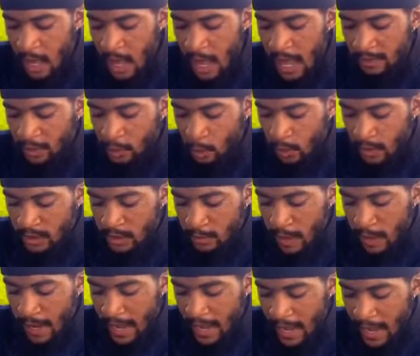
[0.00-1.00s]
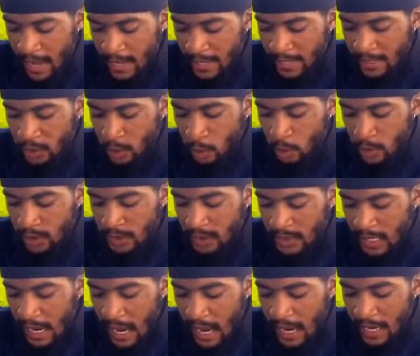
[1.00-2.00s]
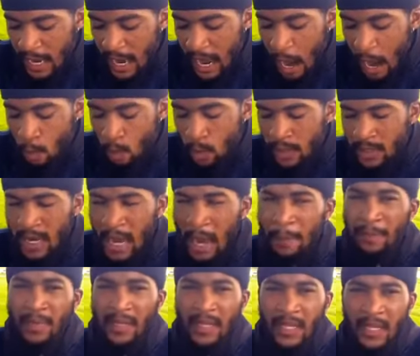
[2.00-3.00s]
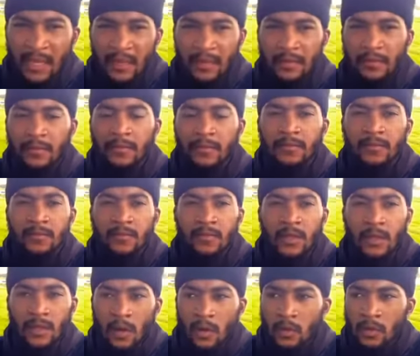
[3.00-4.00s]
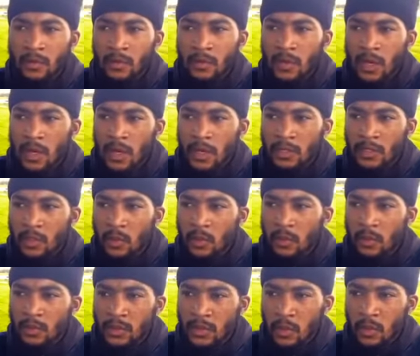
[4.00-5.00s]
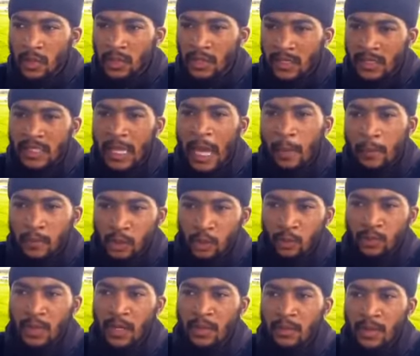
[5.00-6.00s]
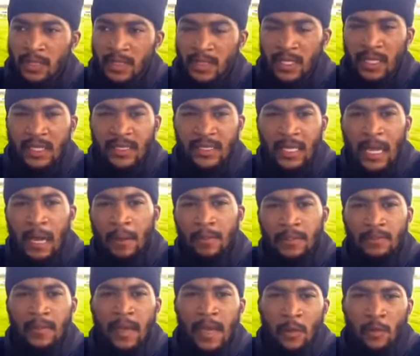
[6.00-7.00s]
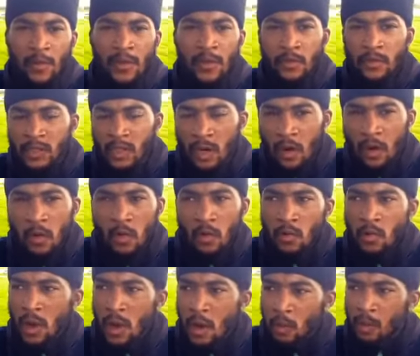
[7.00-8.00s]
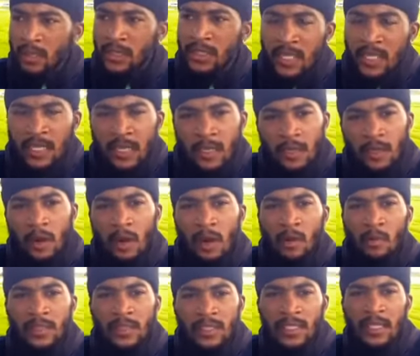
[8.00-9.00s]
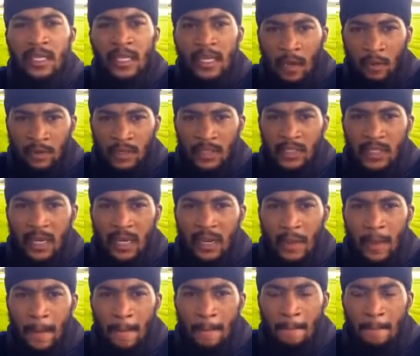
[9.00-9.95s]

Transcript: and thrust my hand into his side, I will not believe. You know, so so the disciples pretty much telling Thomas, man, when you was gone, we seen the Lord. We seen you, Hawashai.